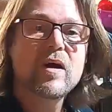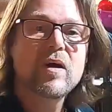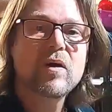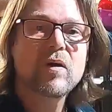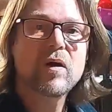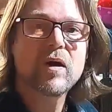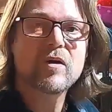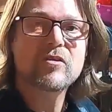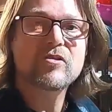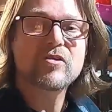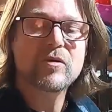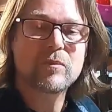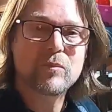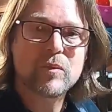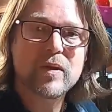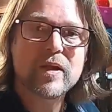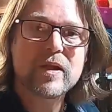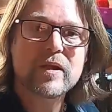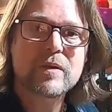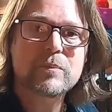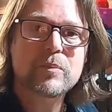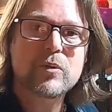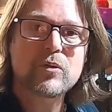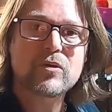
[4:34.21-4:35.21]
All right, so I'm
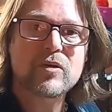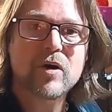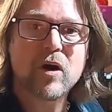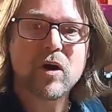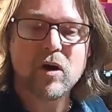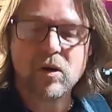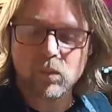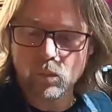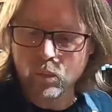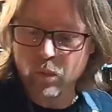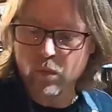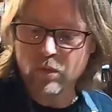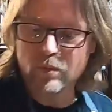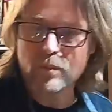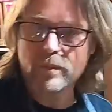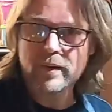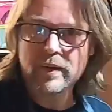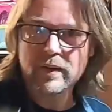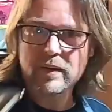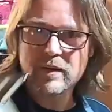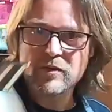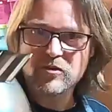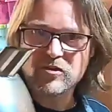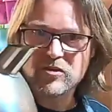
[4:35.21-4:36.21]
ready to put the hot water
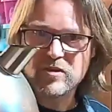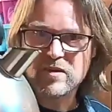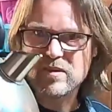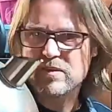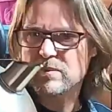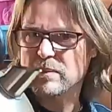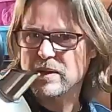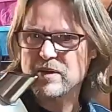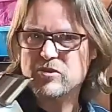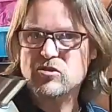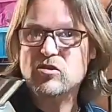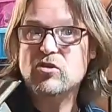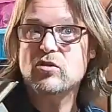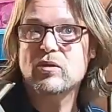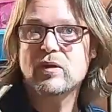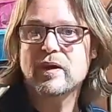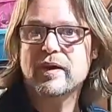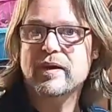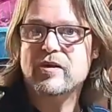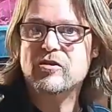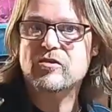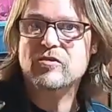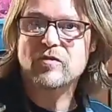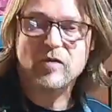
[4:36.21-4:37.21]
in. This is about 2
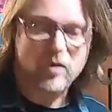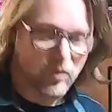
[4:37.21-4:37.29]
litres of